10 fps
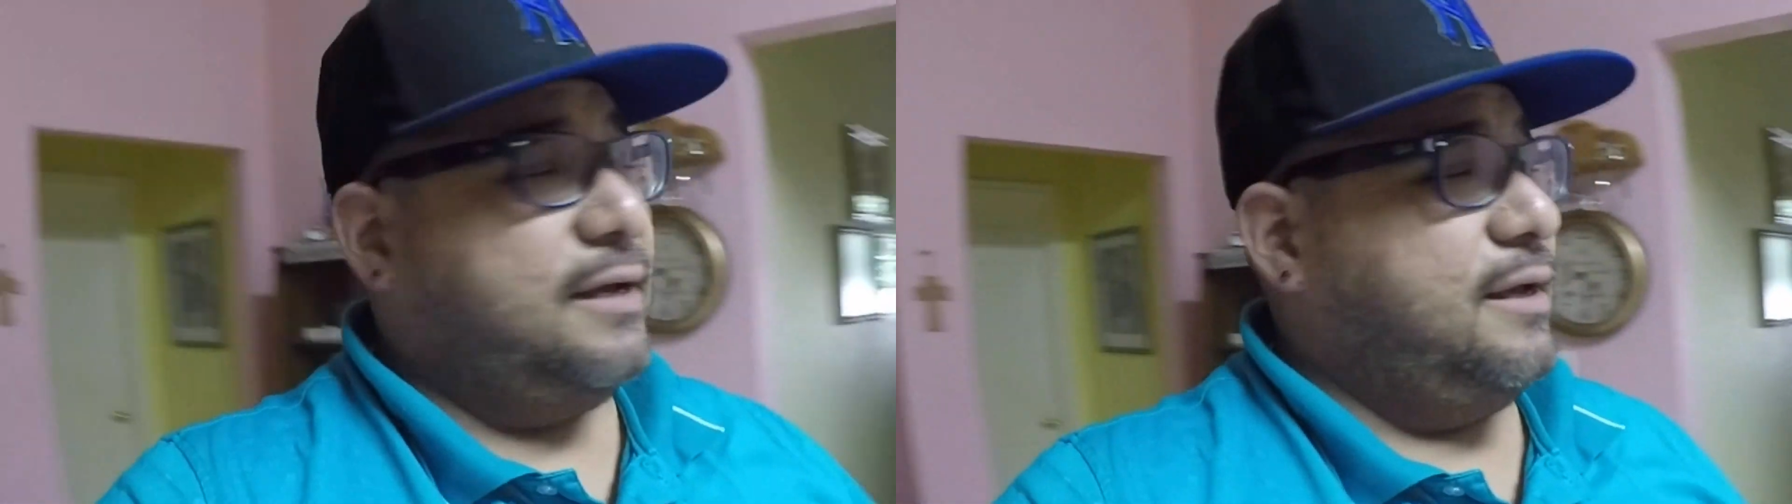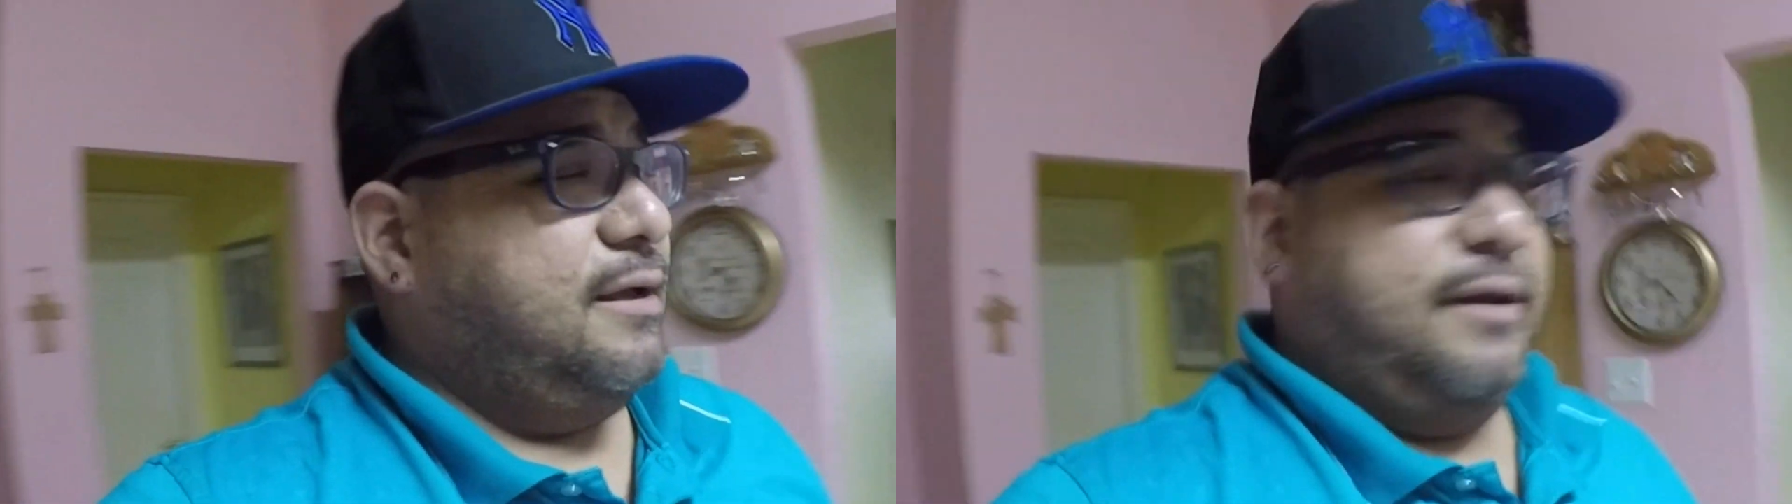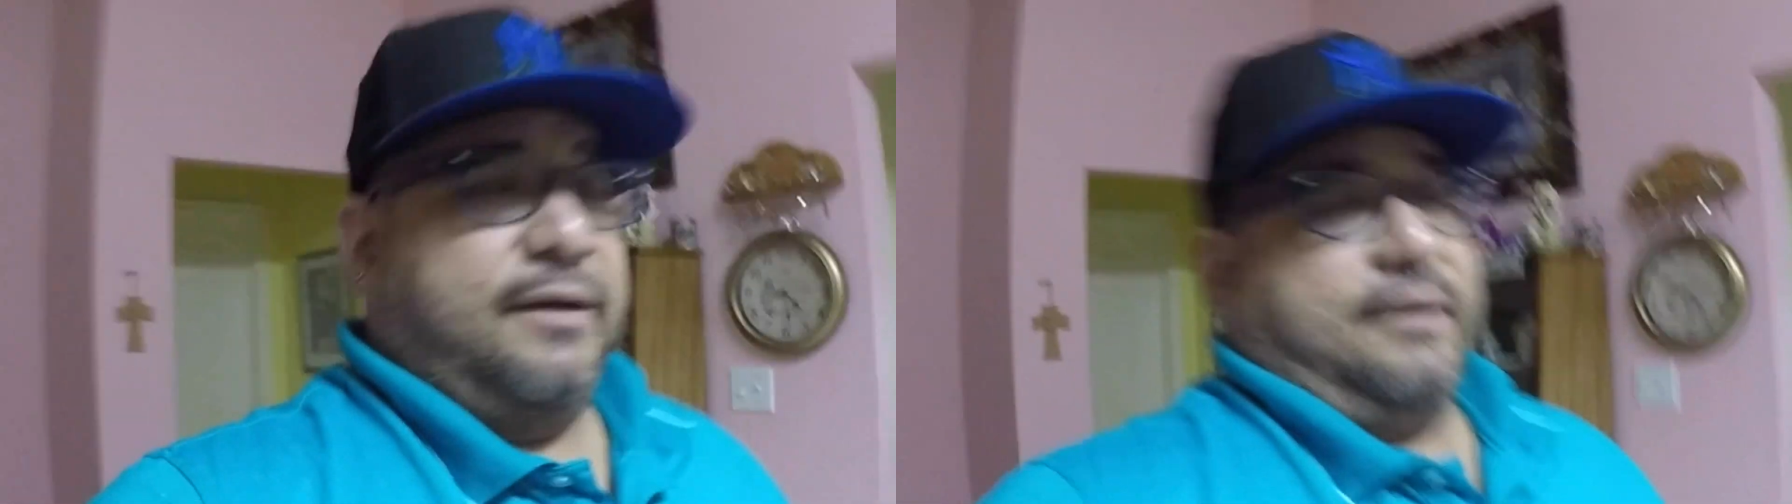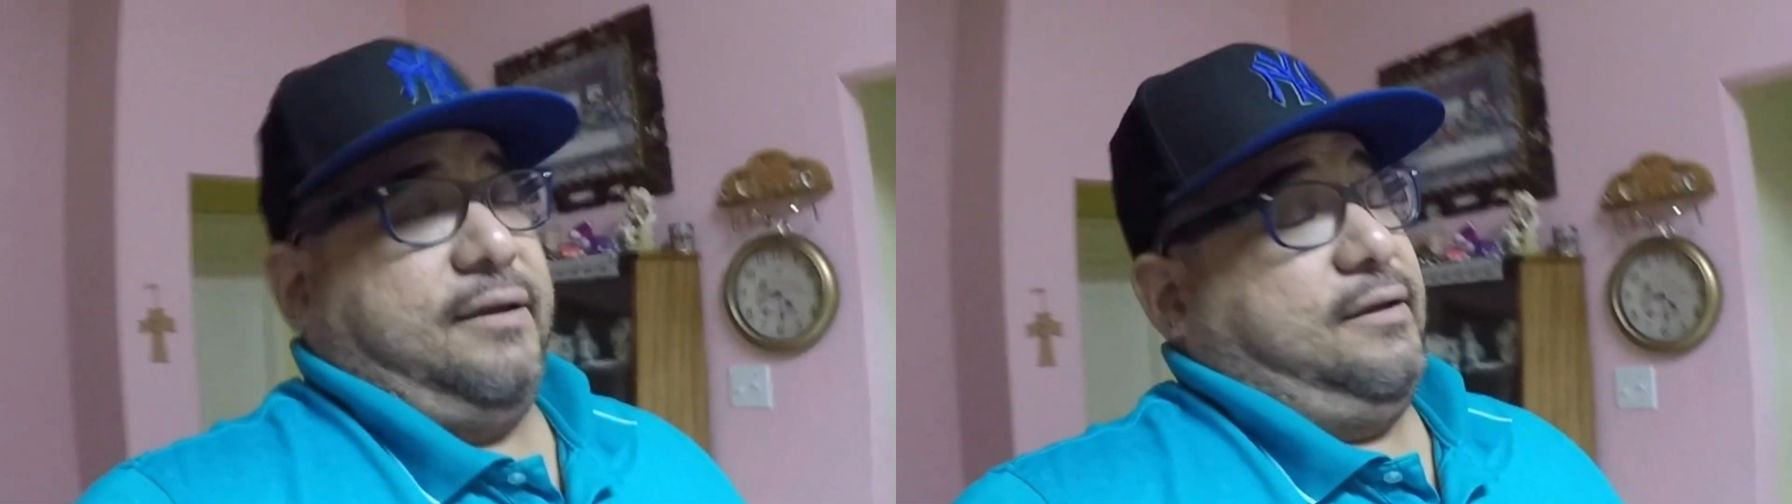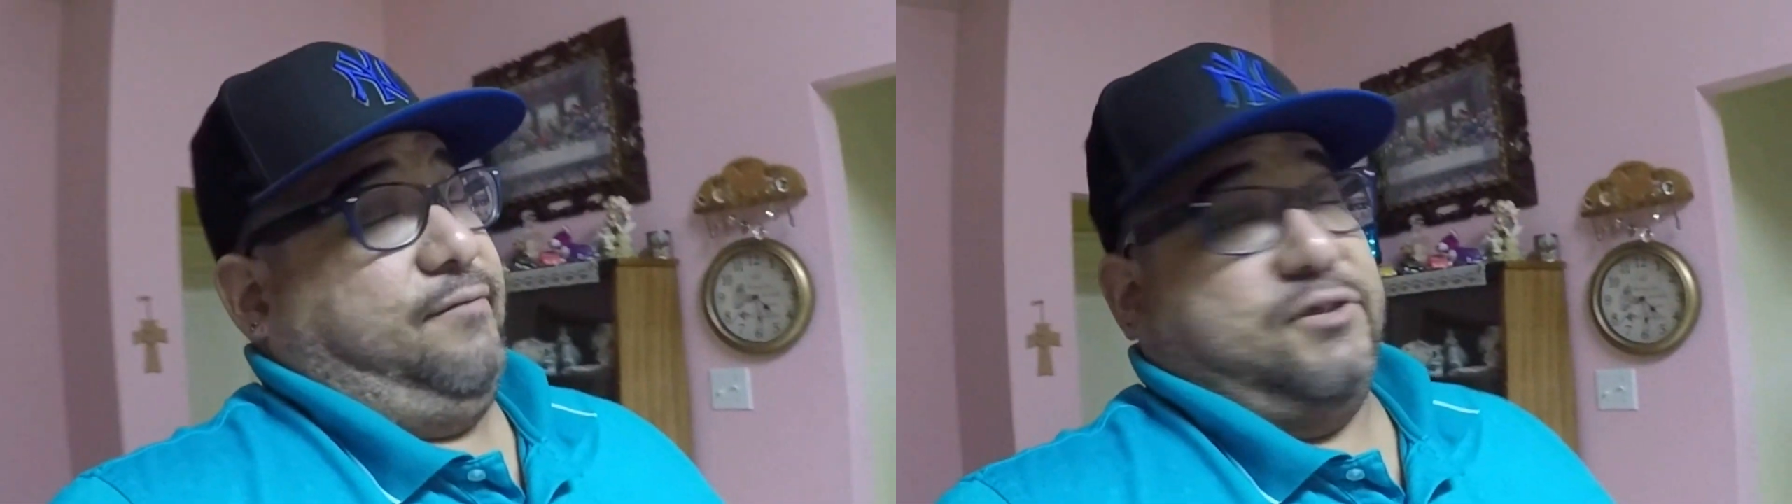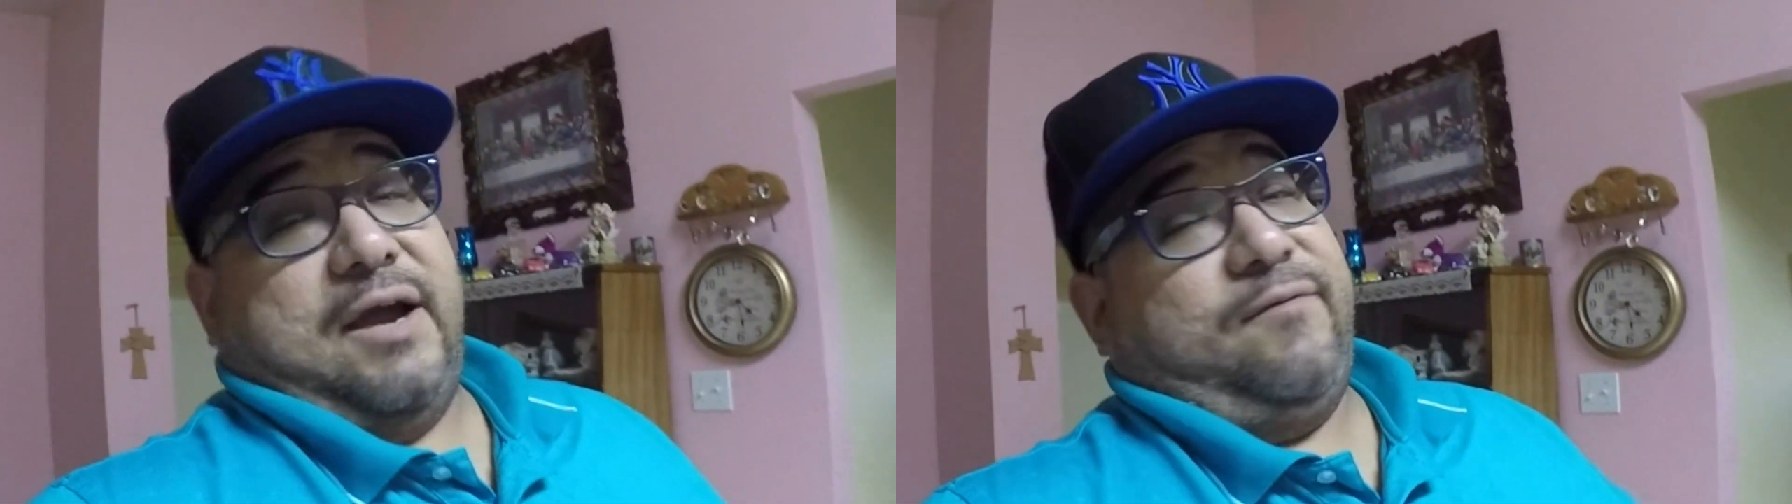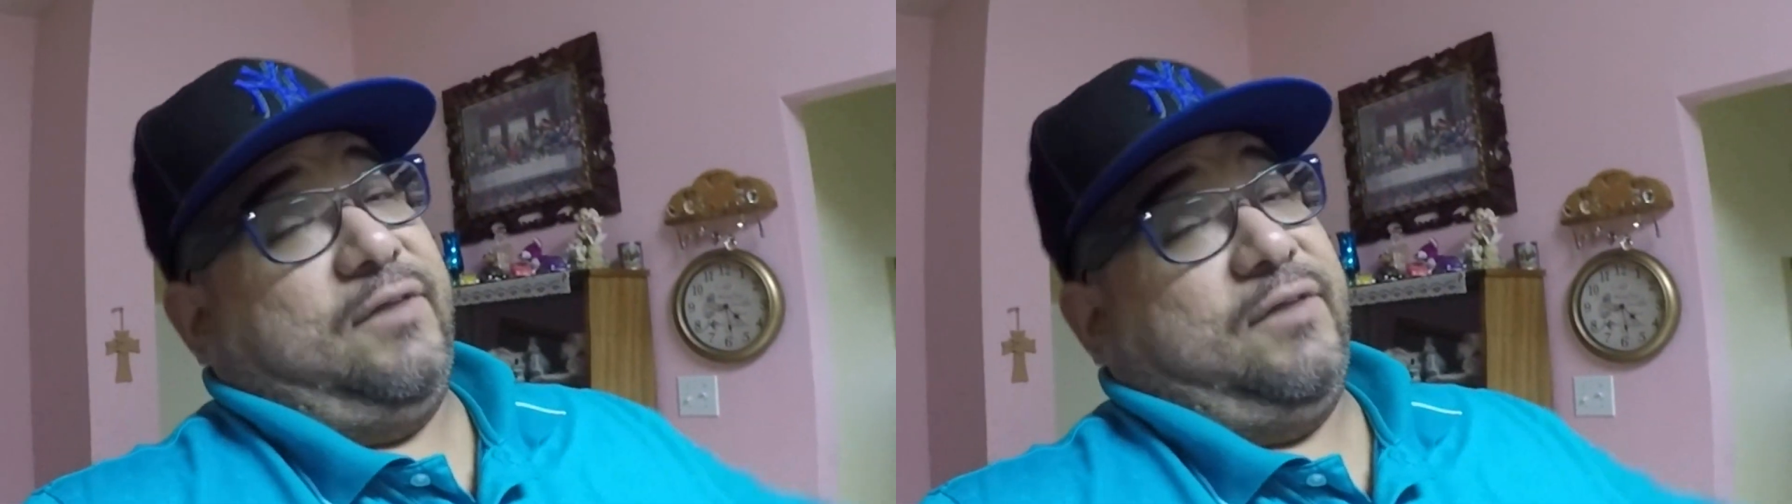I feel sorry